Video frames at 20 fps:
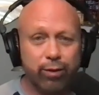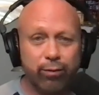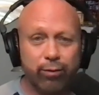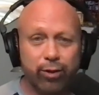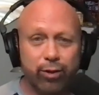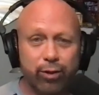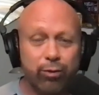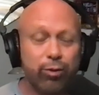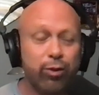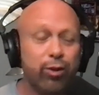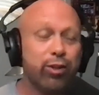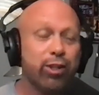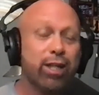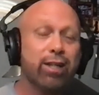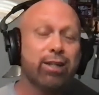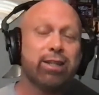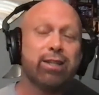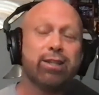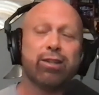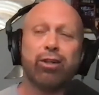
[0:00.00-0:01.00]
with you. Your
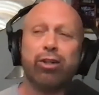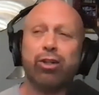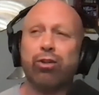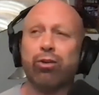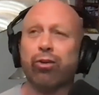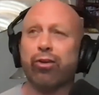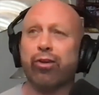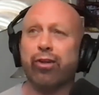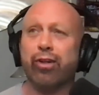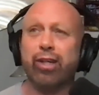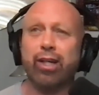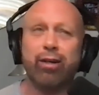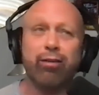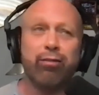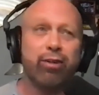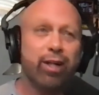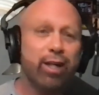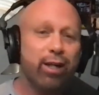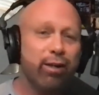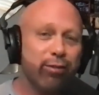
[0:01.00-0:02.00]
chances are you'll
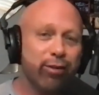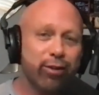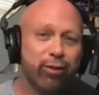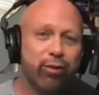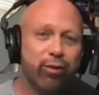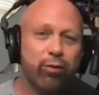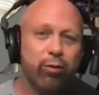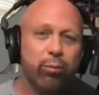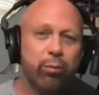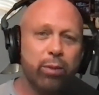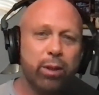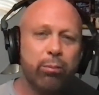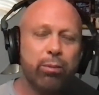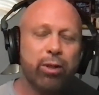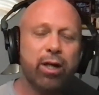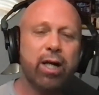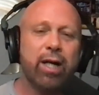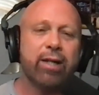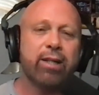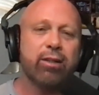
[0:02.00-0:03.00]
never ever agree with me,
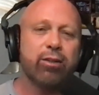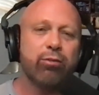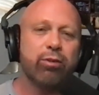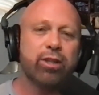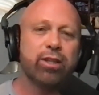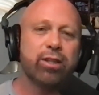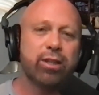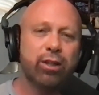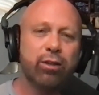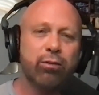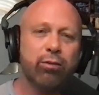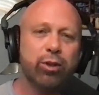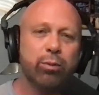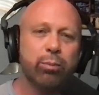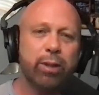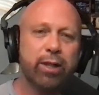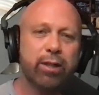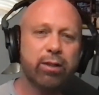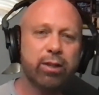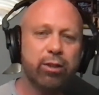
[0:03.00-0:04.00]
but I can still
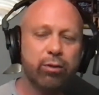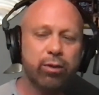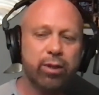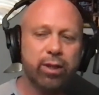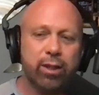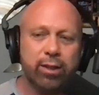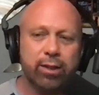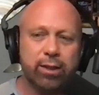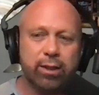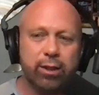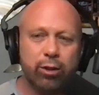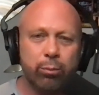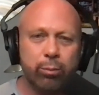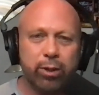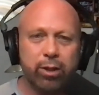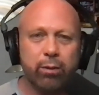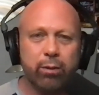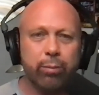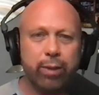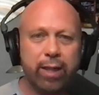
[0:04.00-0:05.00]
respect you and still be
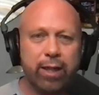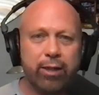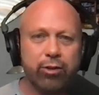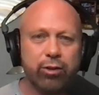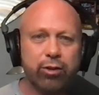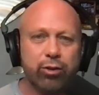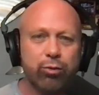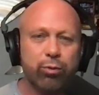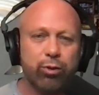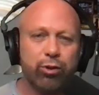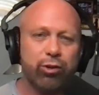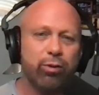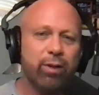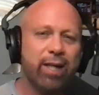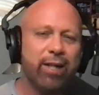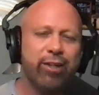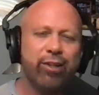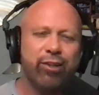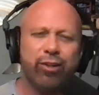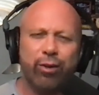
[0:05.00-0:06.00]
compassionate towards you.
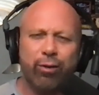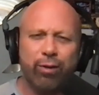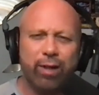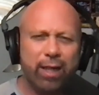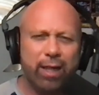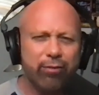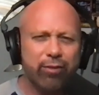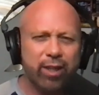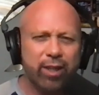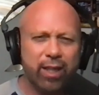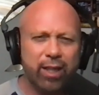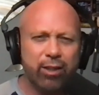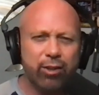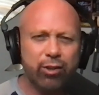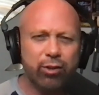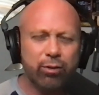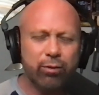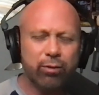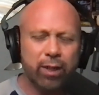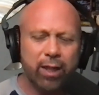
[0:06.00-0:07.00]
I don't have to
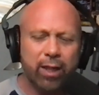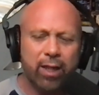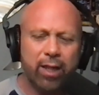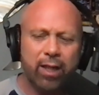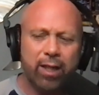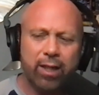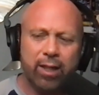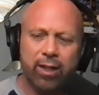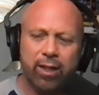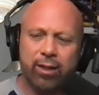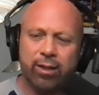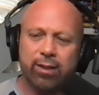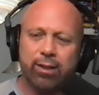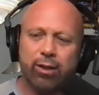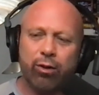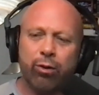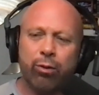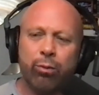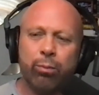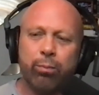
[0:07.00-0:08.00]
hate you. And this
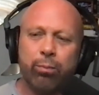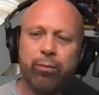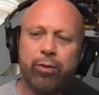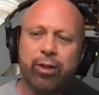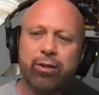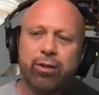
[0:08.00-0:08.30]
whole this